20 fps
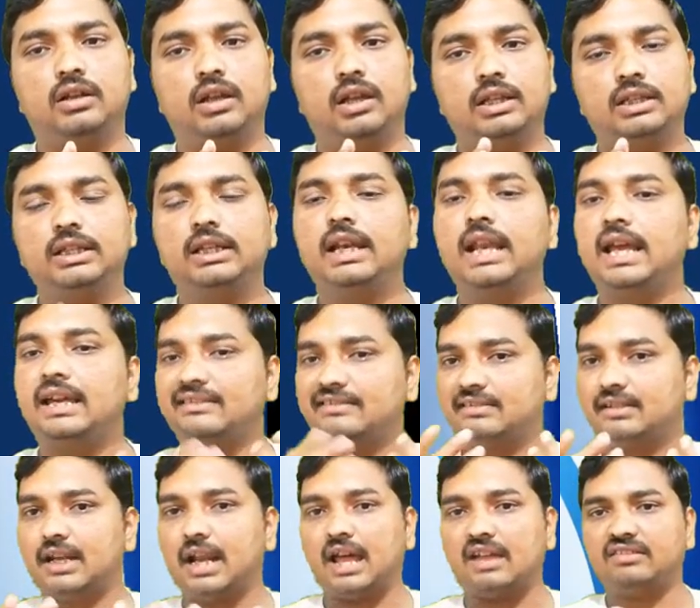in the next
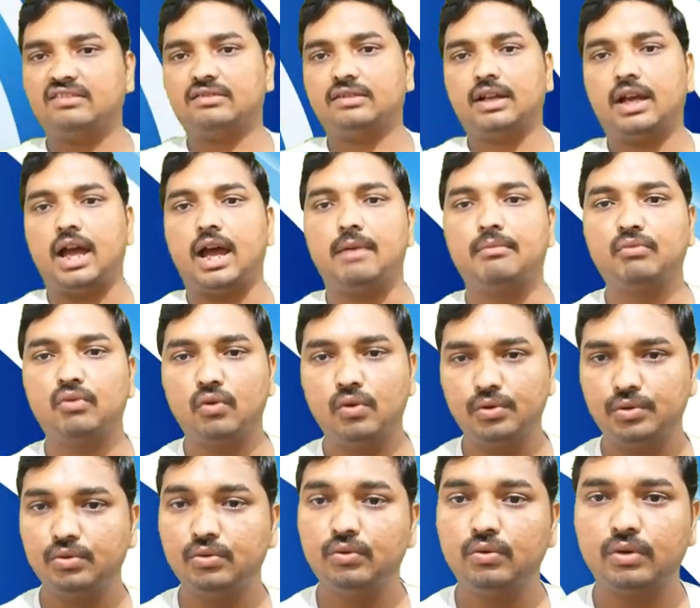class I'm
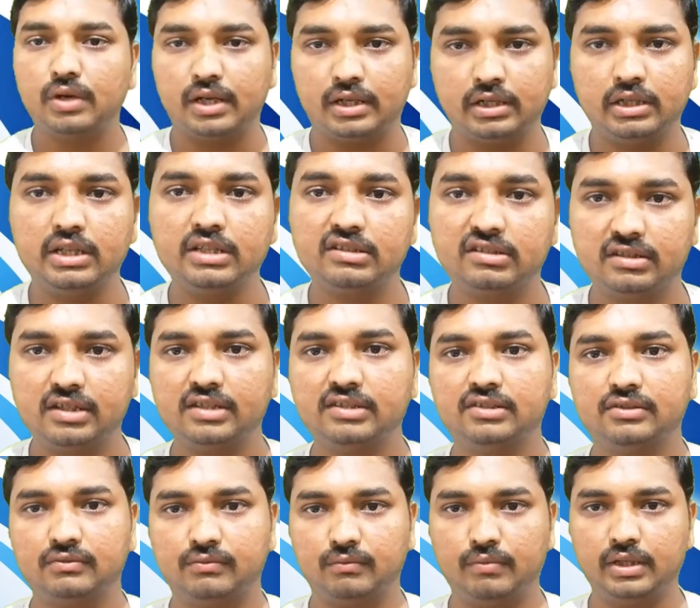going to
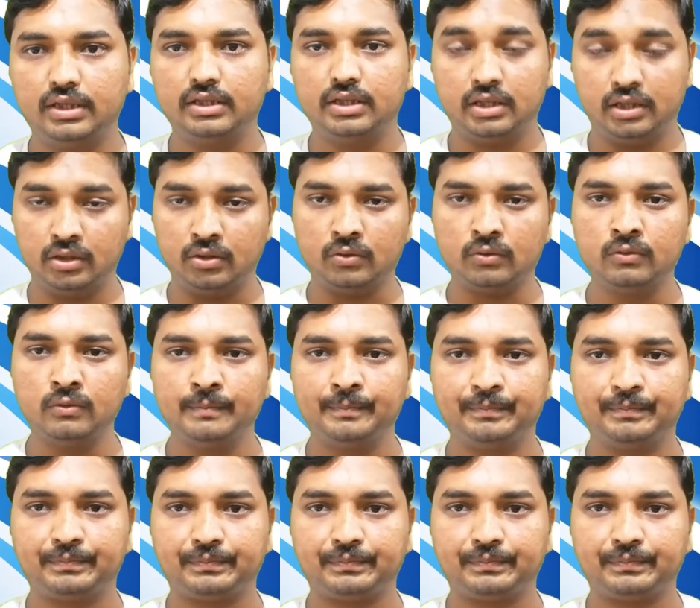discuss with you